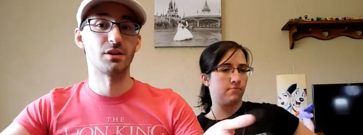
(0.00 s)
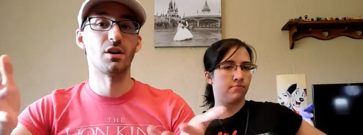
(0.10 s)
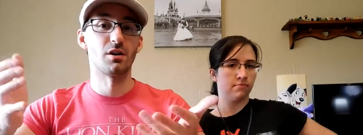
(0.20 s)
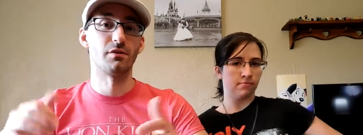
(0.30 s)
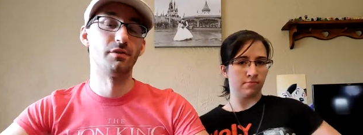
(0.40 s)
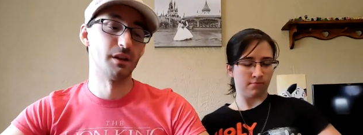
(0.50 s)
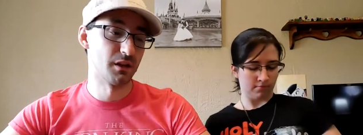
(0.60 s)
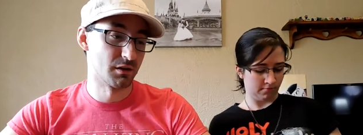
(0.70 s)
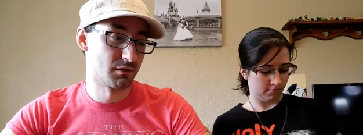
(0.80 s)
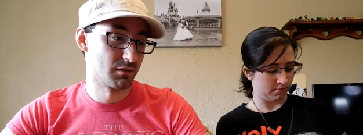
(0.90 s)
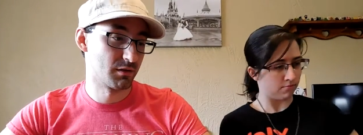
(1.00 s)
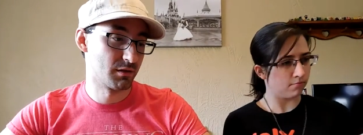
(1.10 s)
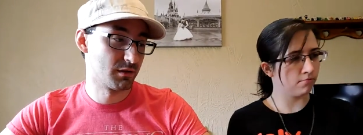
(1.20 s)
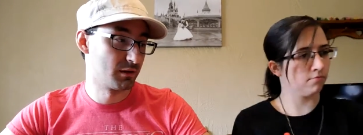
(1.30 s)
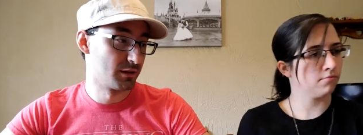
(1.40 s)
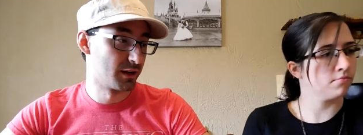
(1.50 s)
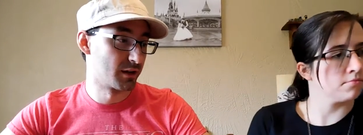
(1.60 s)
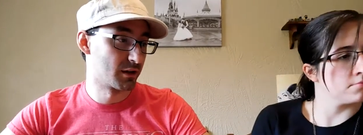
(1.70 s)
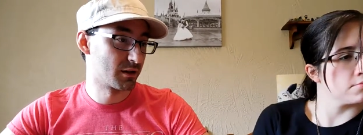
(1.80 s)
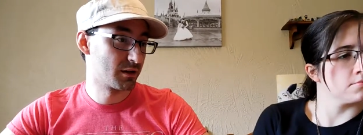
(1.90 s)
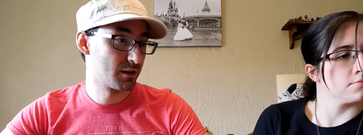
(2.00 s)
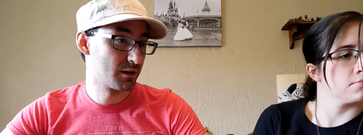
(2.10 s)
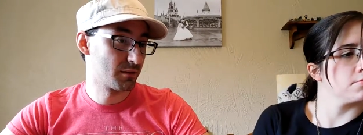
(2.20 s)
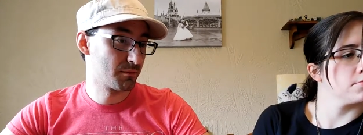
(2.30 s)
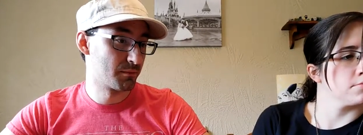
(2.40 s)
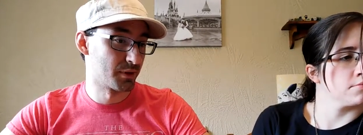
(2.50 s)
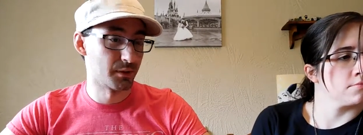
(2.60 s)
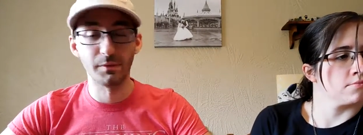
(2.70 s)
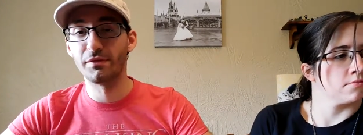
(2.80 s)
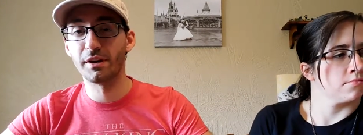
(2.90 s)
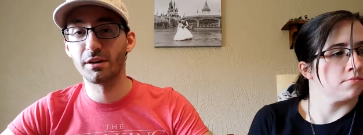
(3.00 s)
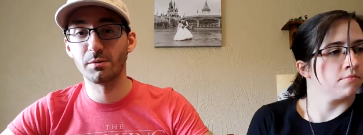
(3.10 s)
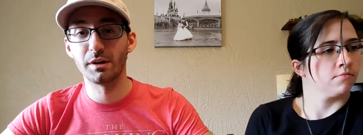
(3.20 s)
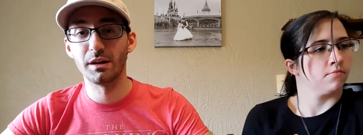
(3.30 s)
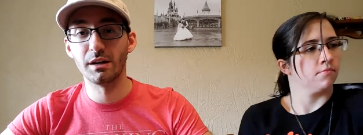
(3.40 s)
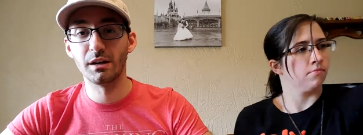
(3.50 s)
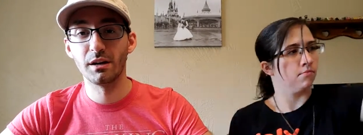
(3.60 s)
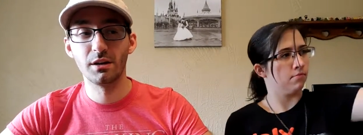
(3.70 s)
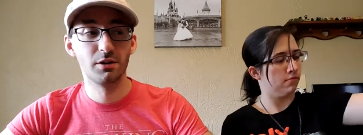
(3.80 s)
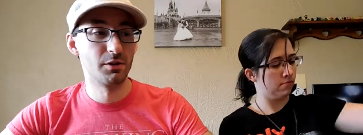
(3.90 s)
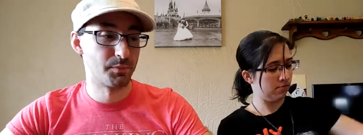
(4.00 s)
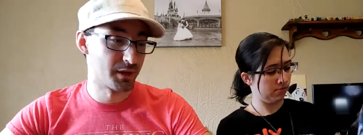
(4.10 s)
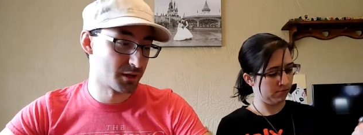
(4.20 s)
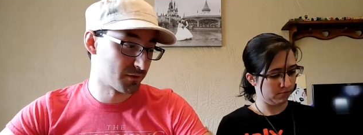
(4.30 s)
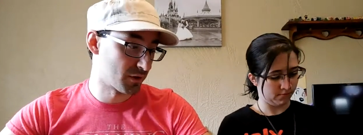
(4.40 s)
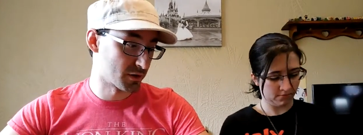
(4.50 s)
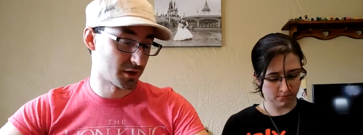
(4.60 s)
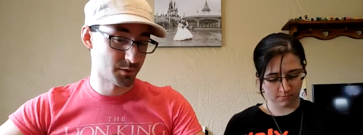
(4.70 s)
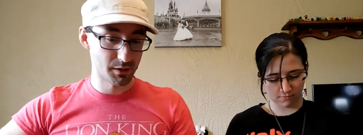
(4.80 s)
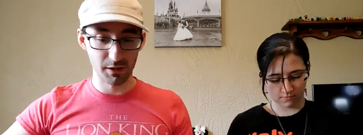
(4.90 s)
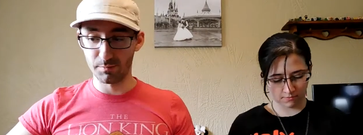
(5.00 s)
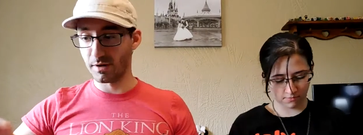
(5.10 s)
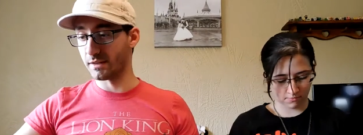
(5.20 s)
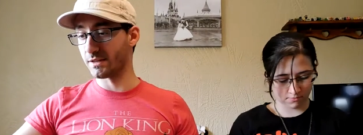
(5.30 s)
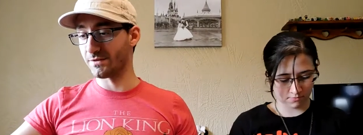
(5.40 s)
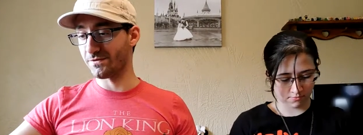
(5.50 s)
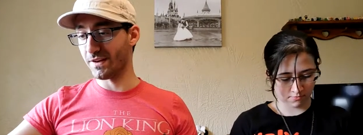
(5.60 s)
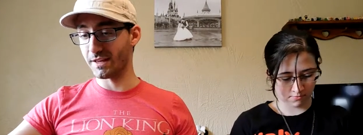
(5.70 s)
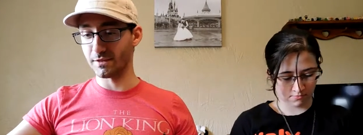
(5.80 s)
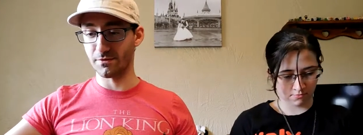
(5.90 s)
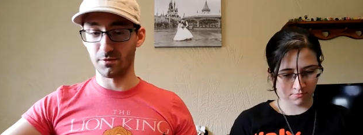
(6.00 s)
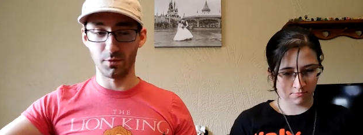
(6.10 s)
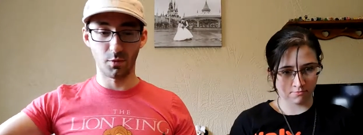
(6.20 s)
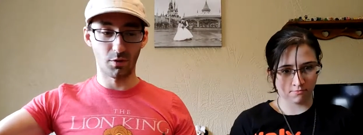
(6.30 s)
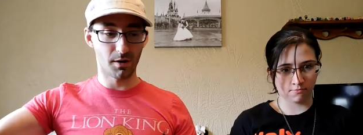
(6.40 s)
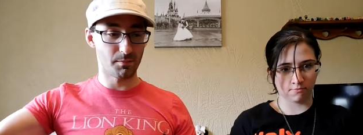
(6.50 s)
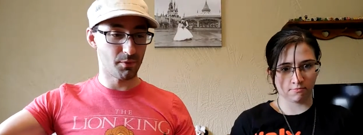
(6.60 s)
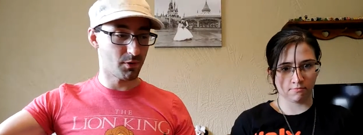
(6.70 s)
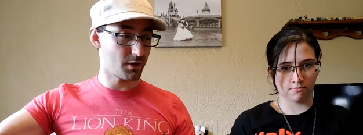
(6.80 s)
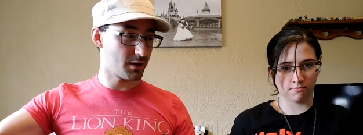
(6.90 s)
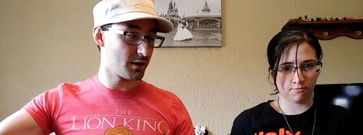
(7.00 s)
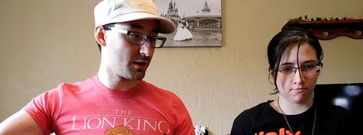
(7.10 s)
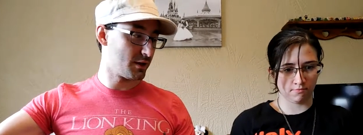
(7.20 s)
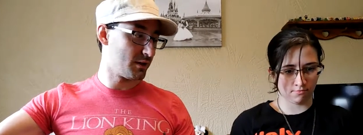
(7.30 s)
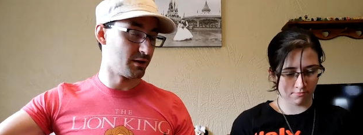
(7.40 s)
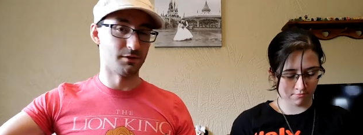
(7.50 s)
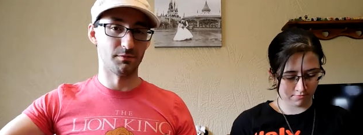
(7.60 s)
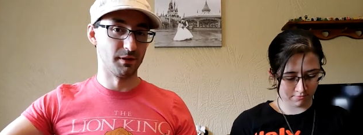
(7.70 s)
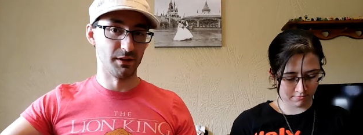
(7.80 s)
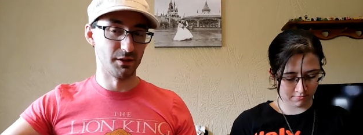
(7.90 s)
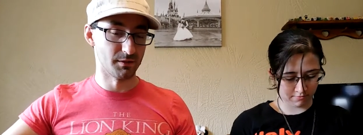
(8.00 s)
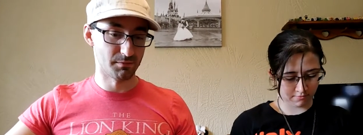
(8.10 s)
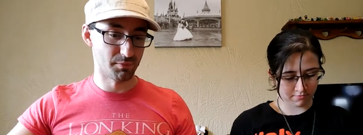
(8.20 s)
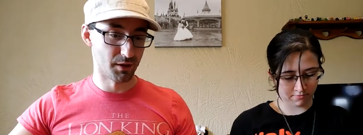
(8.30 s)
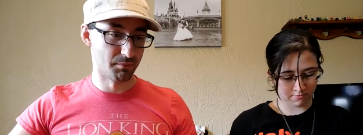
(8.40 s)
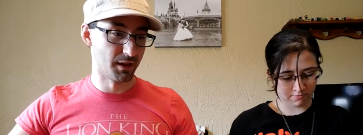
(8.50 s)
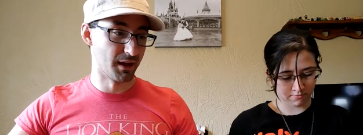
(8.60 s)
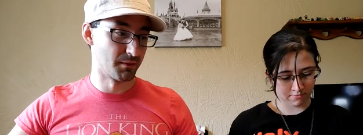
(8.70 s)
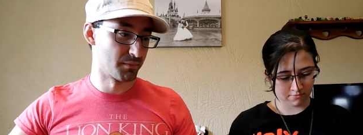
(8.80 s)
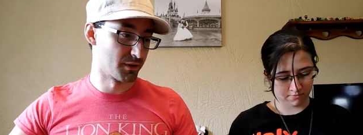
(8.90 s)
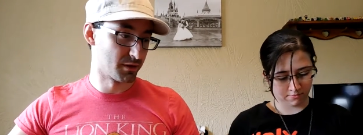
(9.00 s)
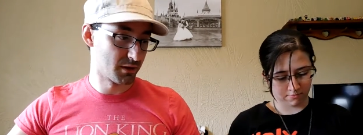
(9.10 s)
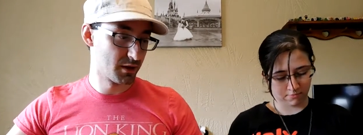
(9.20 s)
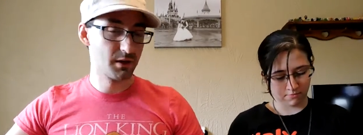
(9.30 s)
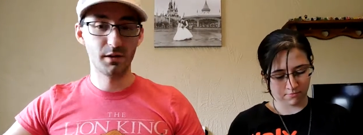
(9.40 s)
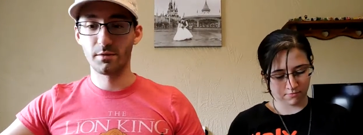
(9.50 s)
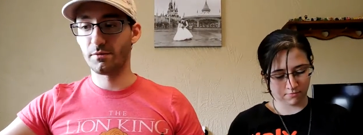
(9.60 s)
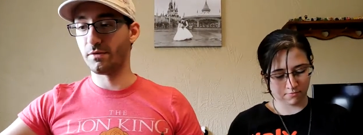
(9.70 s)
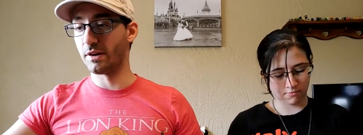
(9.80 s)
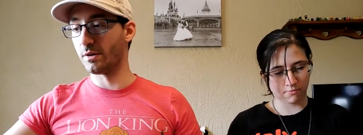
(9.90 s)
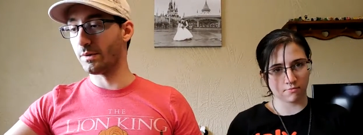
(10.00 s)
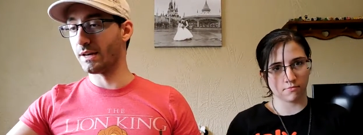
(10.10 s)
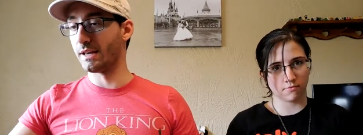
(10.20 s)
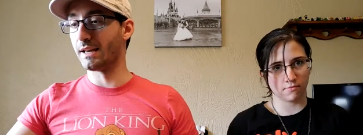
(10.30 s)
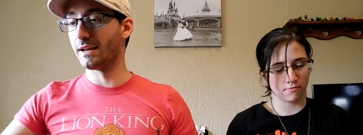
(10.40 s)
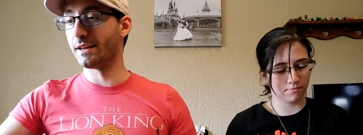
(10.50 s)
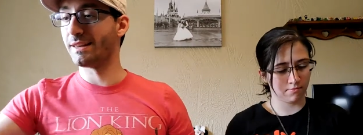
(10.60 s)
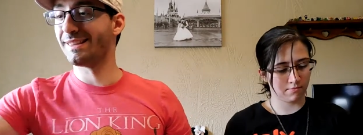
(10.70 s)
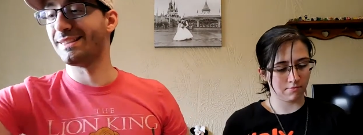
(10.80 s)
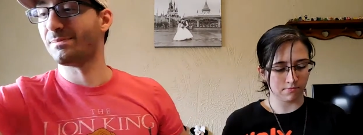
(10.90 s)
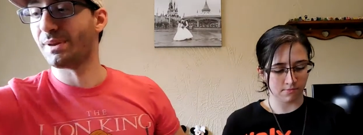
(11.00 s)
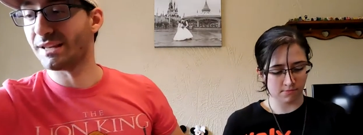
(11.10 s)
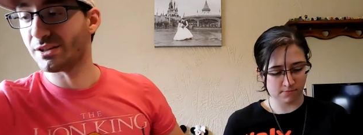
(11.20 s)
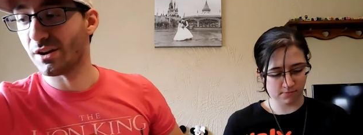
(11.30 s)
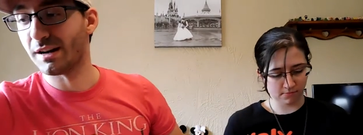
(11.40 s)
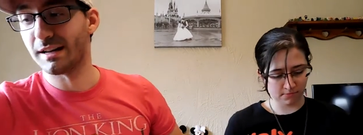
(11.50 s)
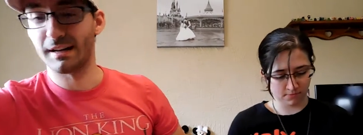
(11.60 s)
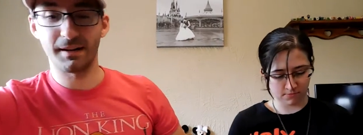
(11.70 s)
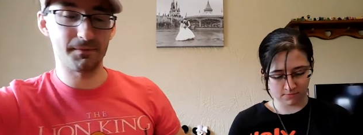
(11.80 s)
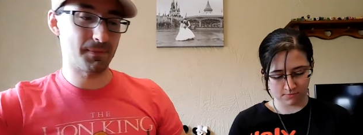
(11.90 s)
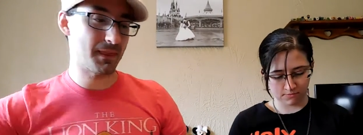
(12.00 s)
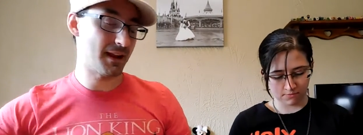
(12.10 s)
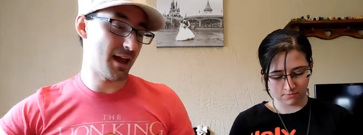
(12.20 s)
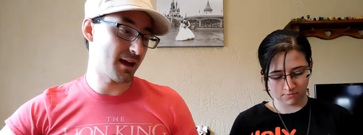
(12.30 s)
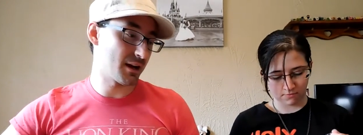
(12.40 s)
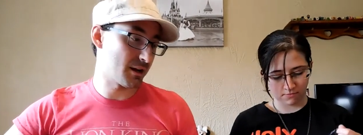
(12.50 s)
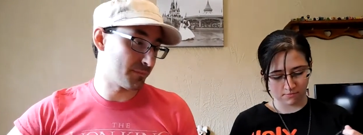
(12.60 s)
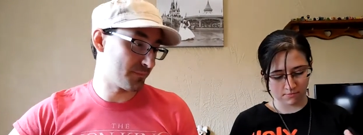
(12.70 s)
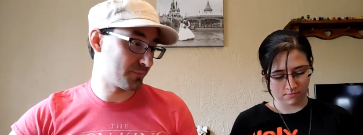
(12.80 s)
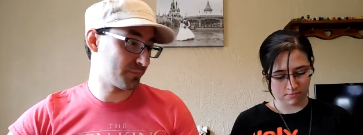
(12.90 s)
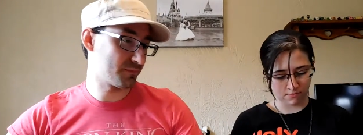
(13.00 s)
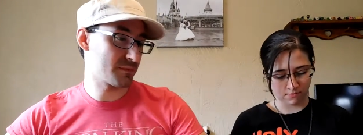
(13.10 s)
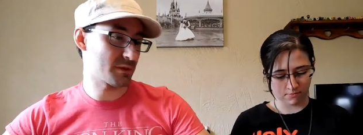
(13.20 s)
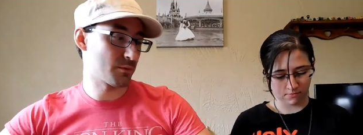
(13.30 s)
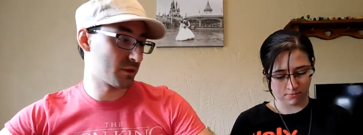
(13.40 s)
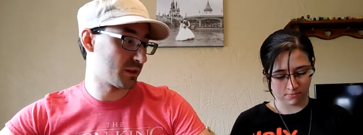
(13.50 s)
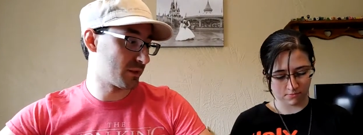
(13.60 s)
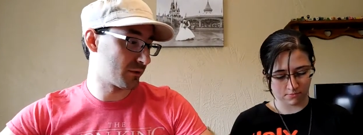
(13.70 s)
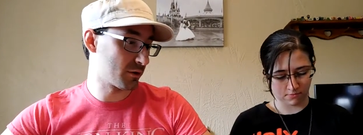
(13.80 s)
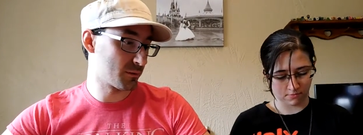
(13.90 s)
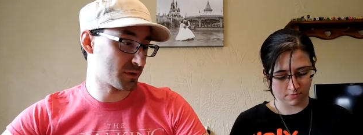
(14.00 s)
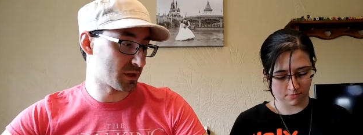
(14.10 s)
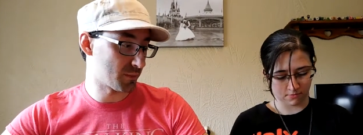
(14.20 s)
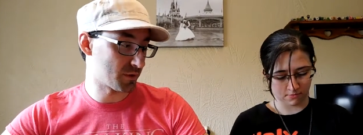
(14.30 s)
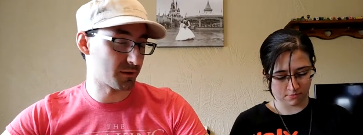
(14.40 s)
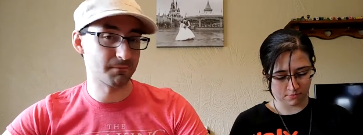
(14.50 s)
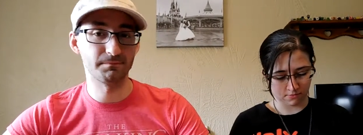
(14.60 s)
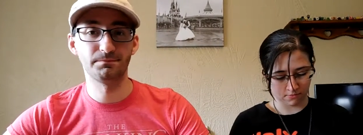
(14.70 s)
Speaker 1: haul video later. But we figured we'd do the pins first because we just bought this fanciful cork board. It's really just pretty plain, but figure we could get pins on it and hang it up somewhere in the living room or something.